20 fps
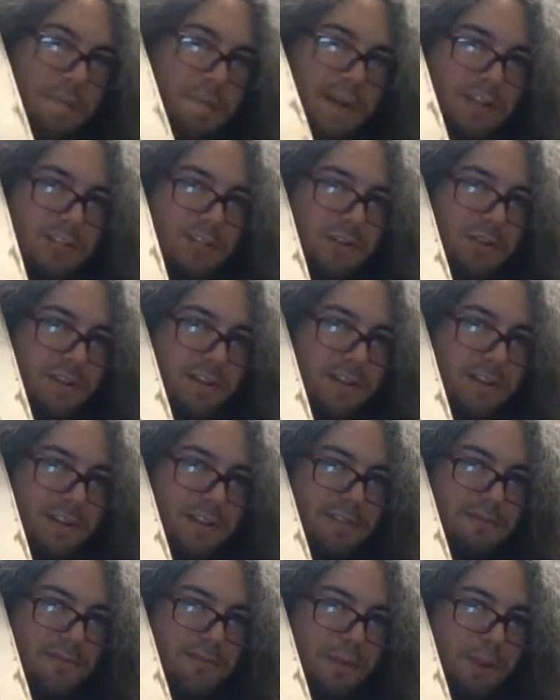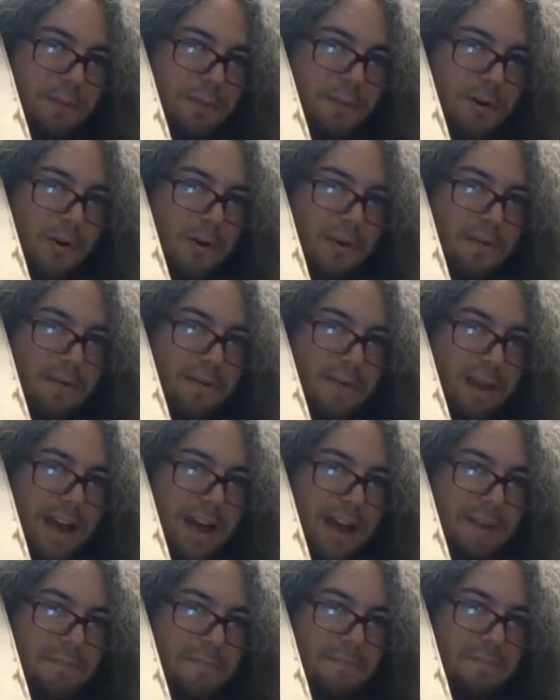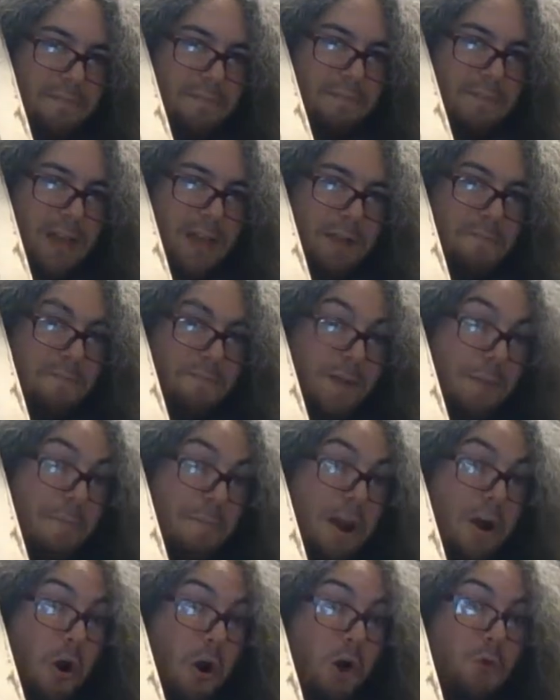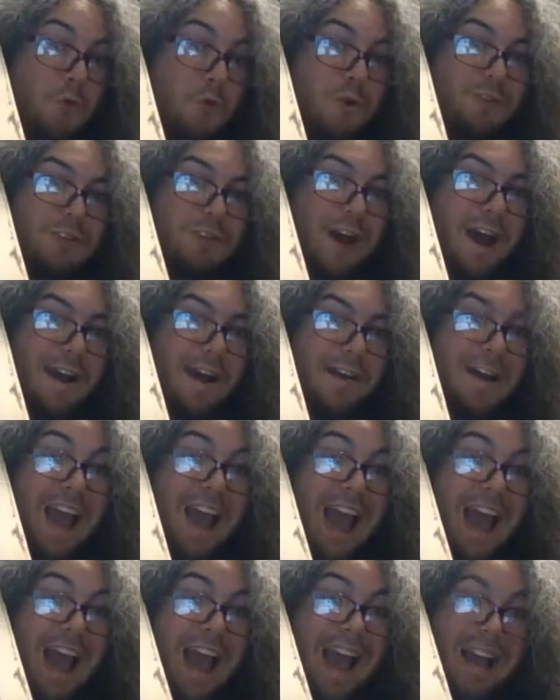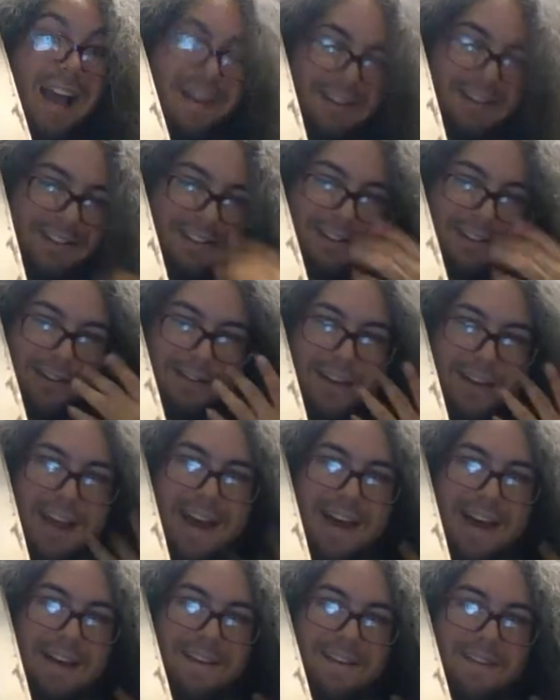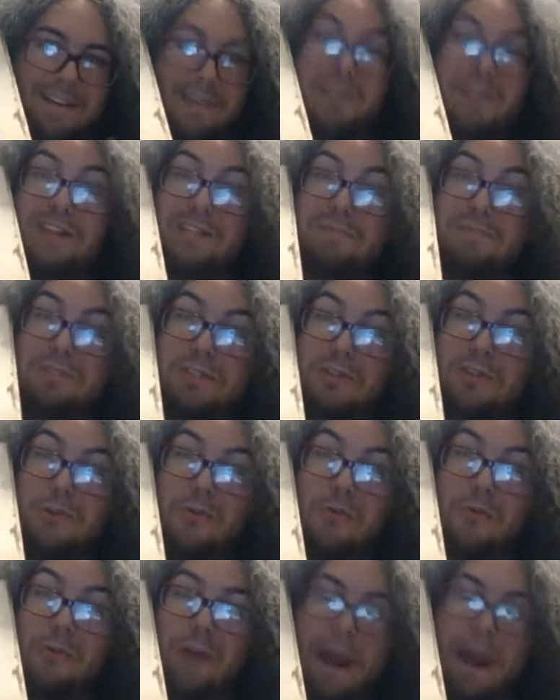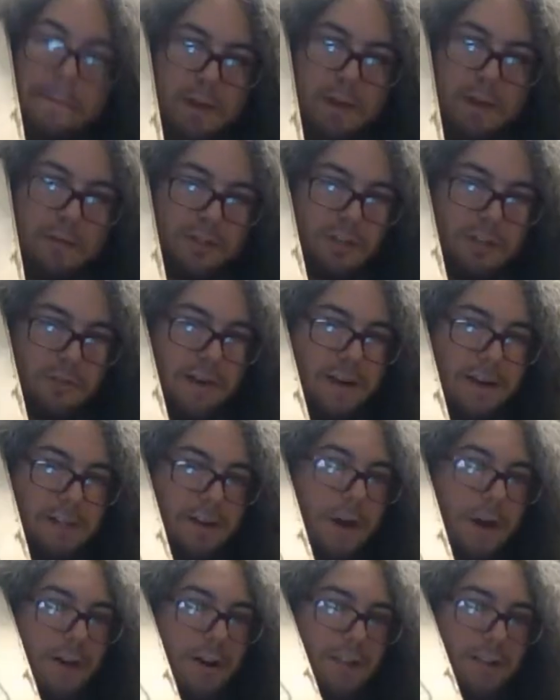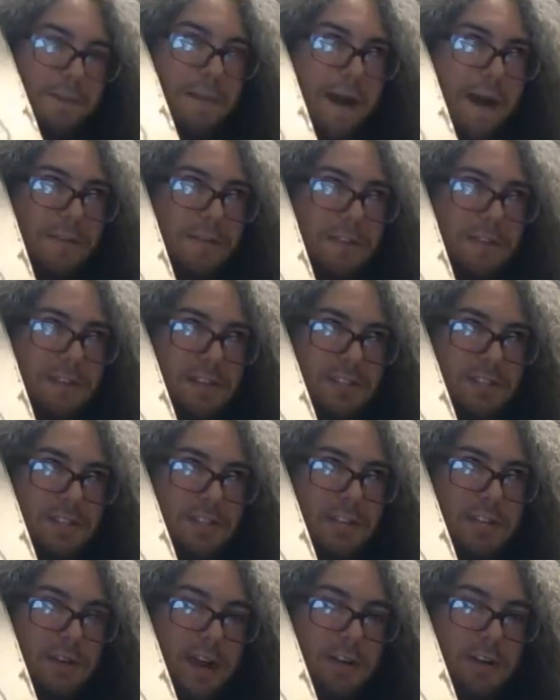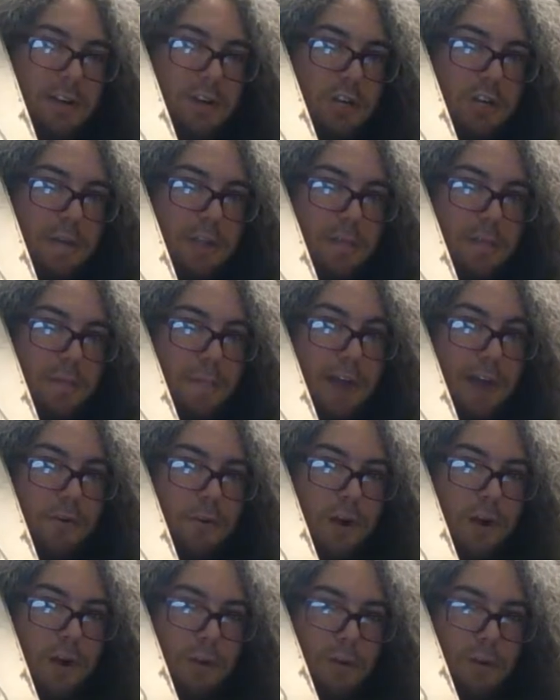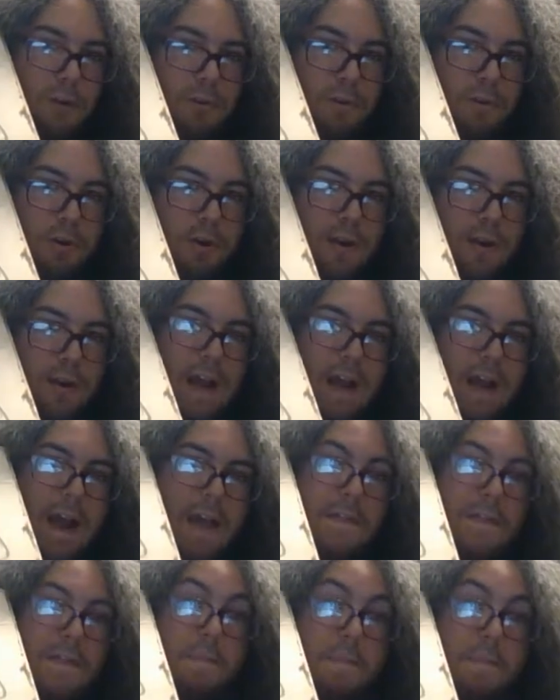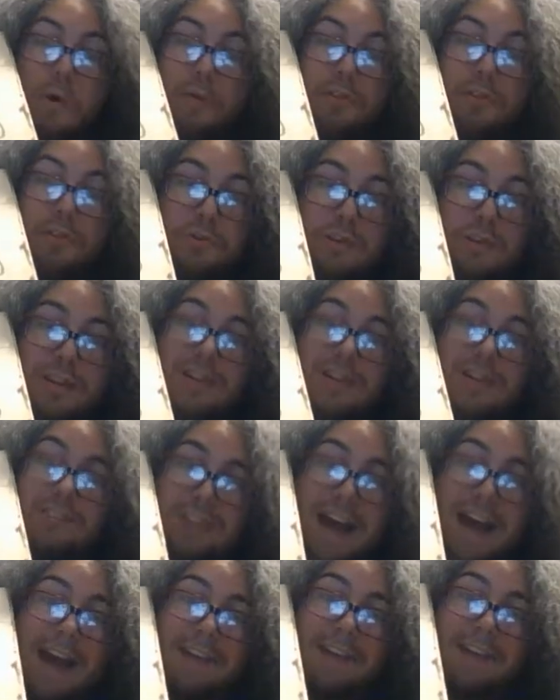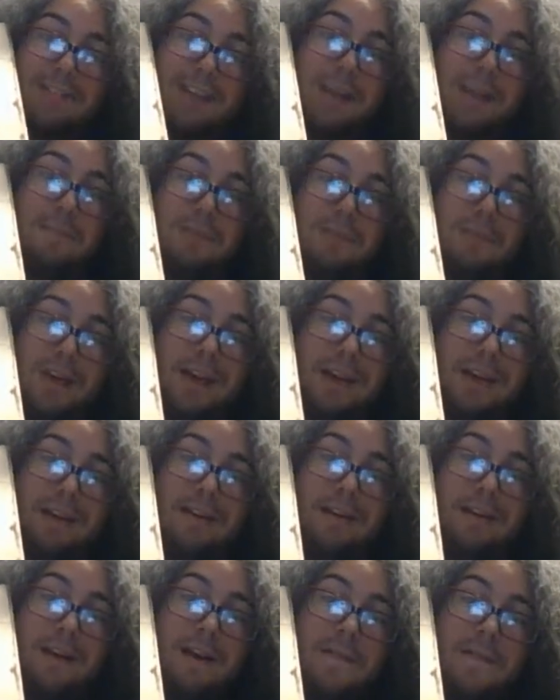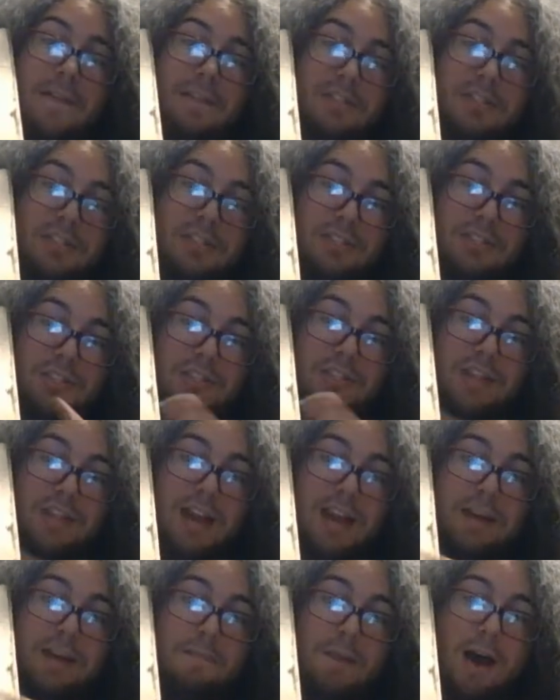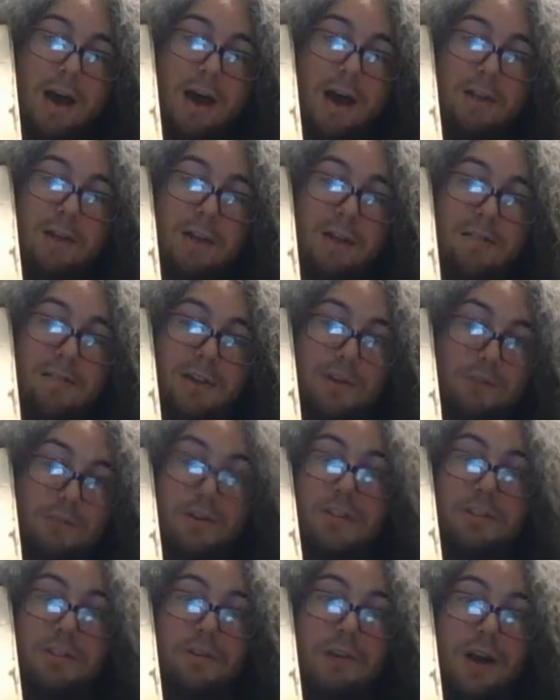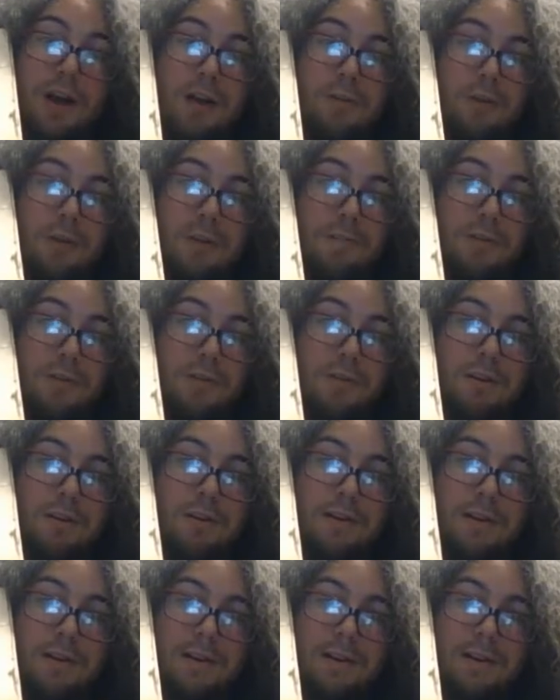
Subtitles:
to make sure that it doesn't fall apart, and then my heart won't die. So yeah, this was cool. I pretty much already talked about this, considering I talked about the microcolor computer, and they both do the exact same thing. This is the second model of the original color computer,